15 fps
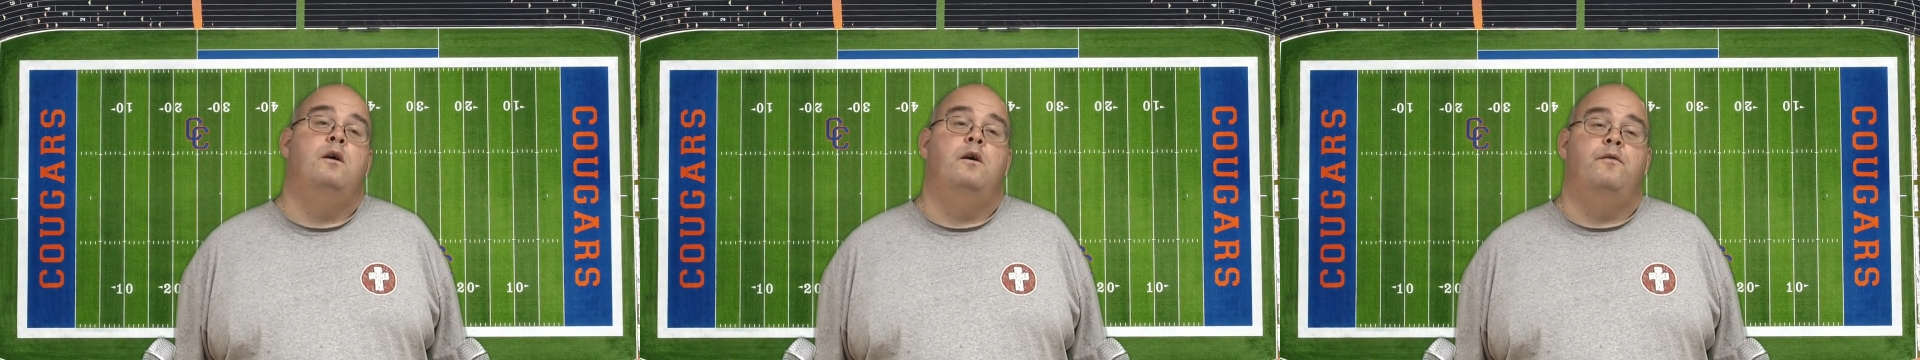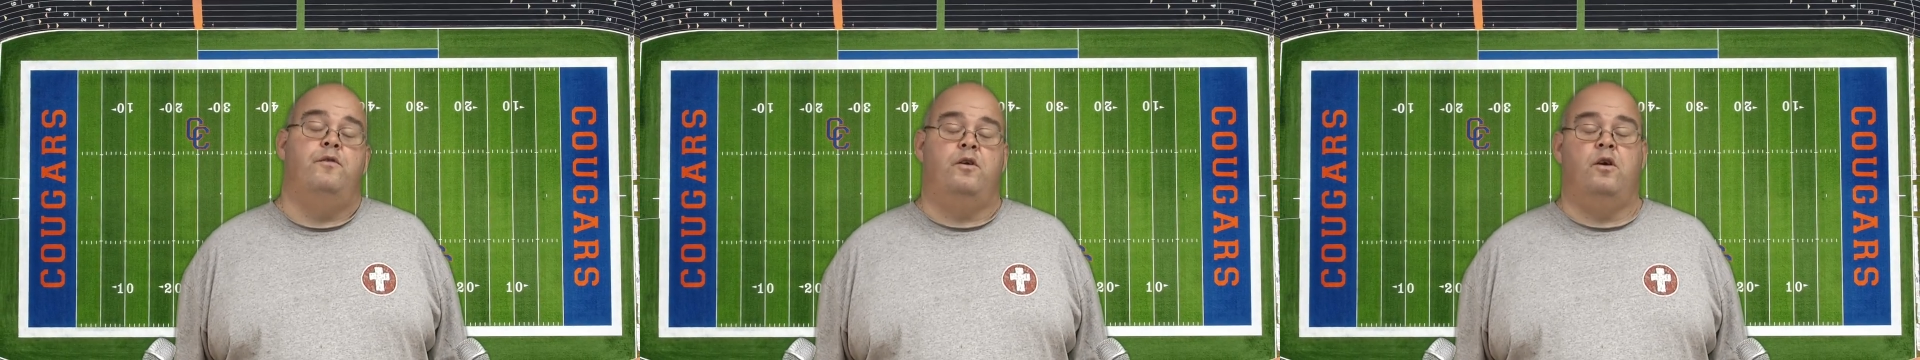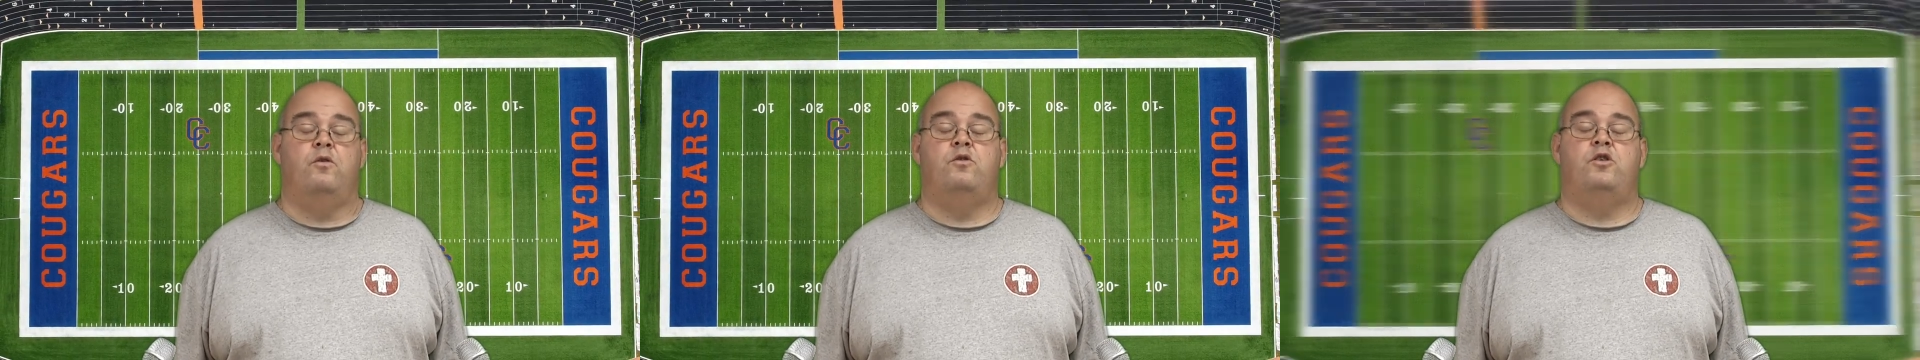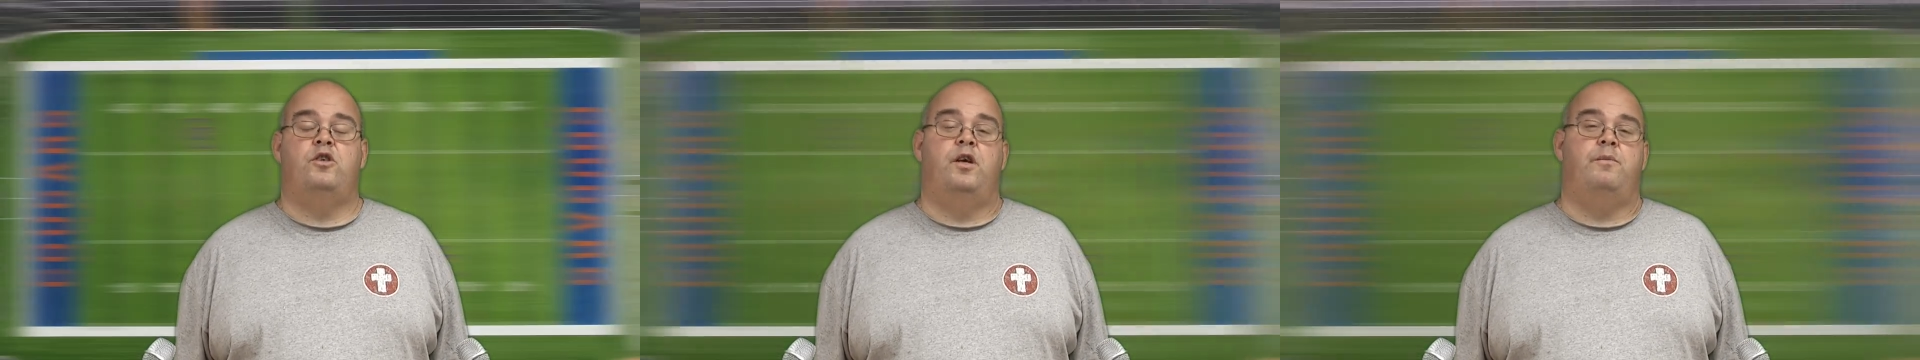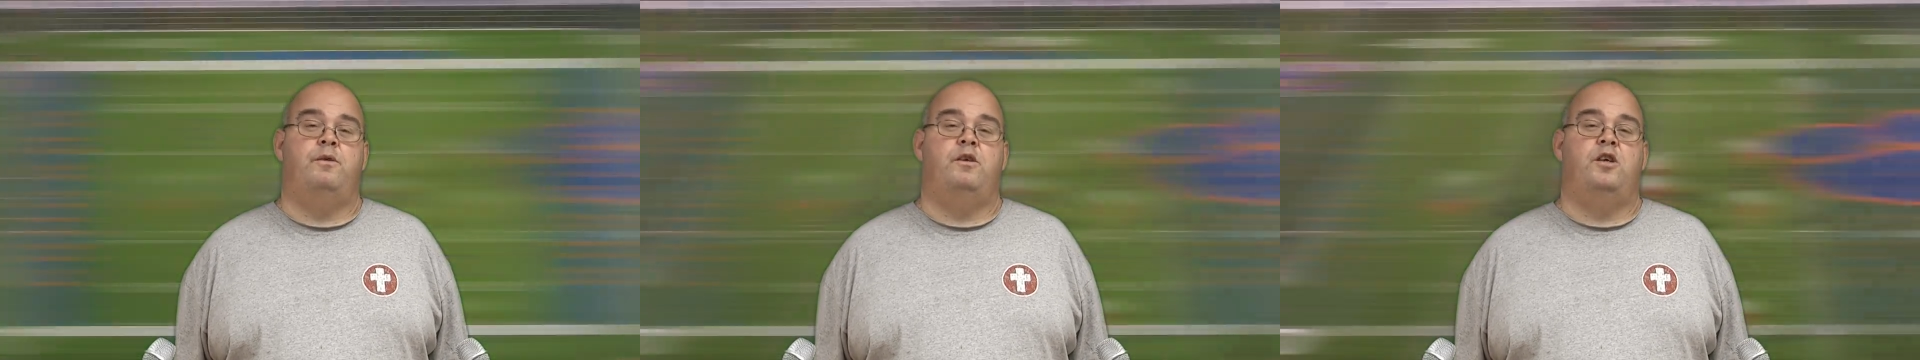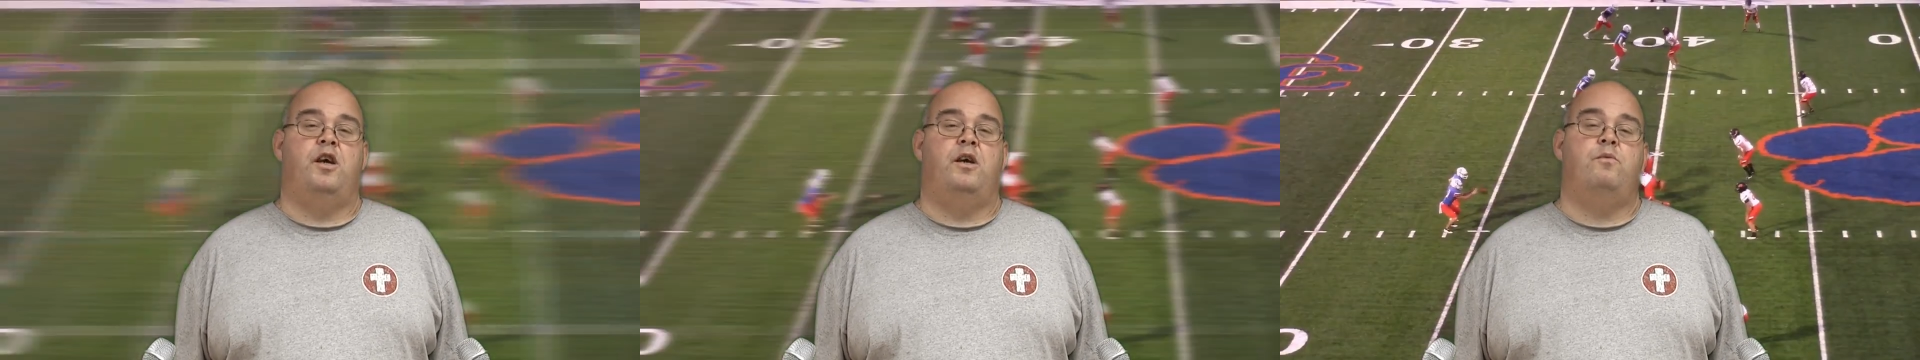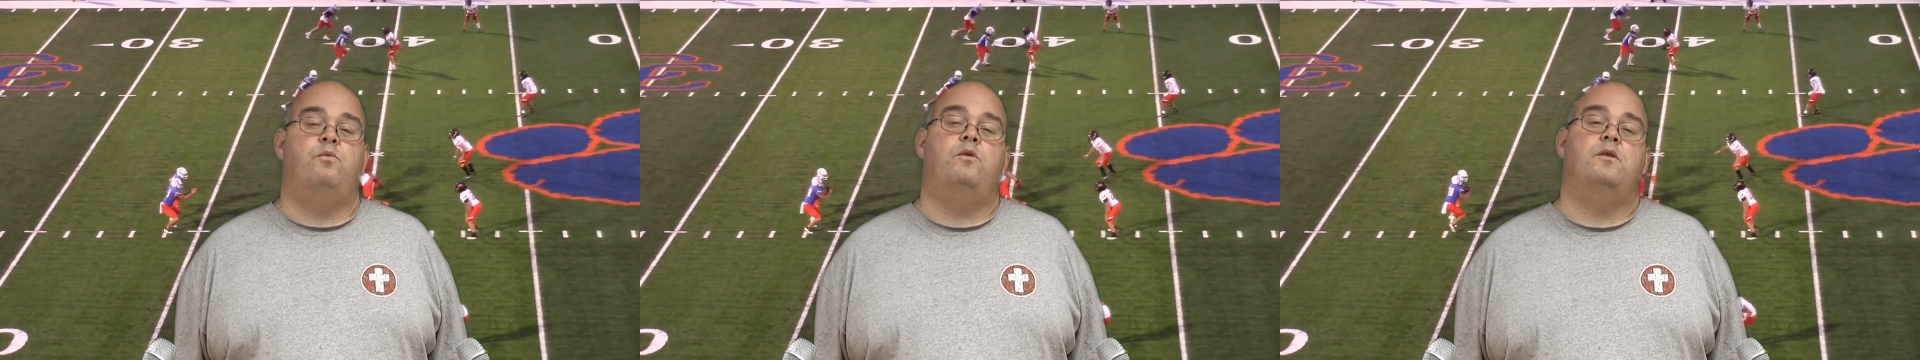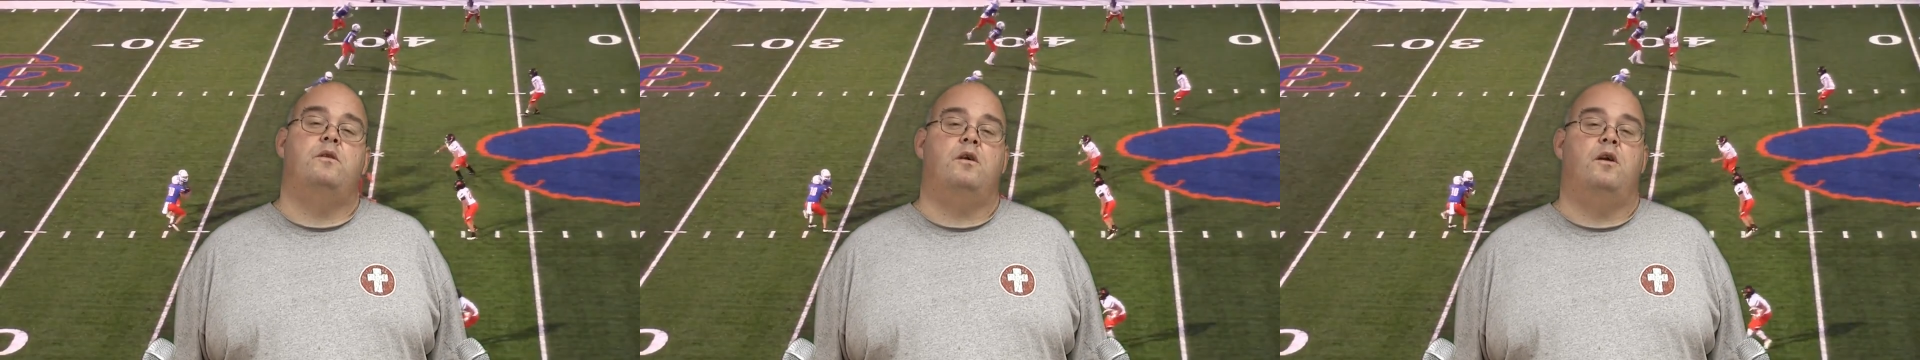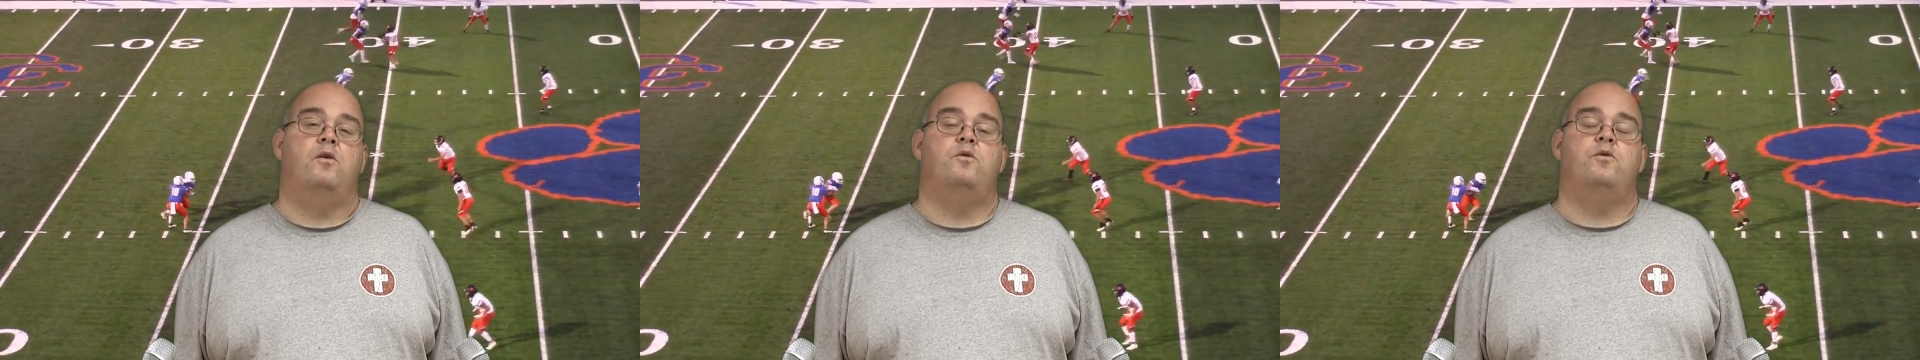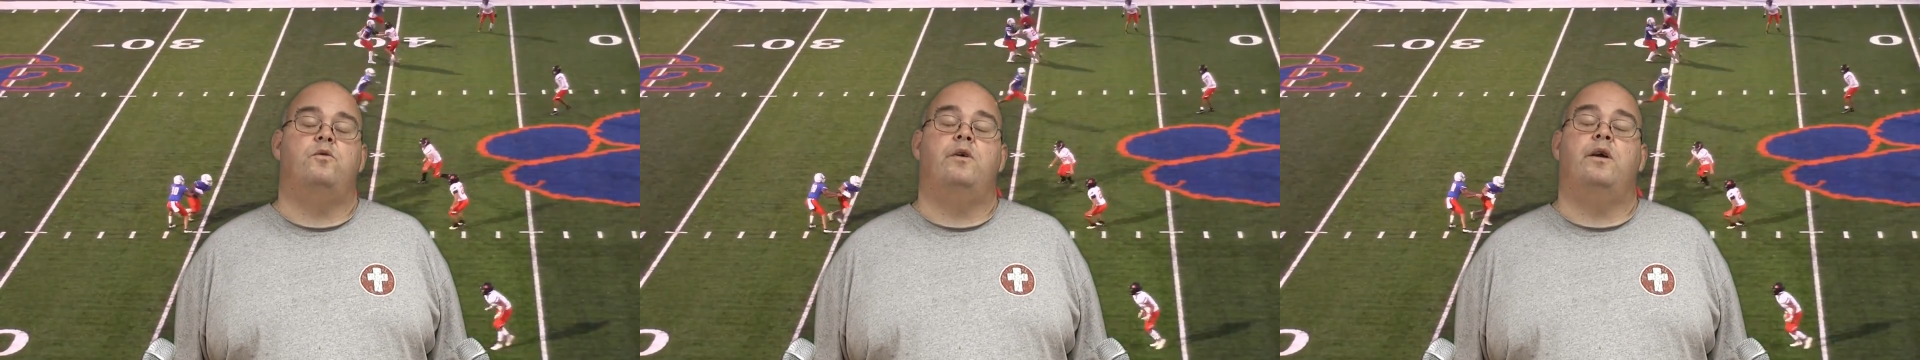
for Coach Jamie Chadwell and the Coastal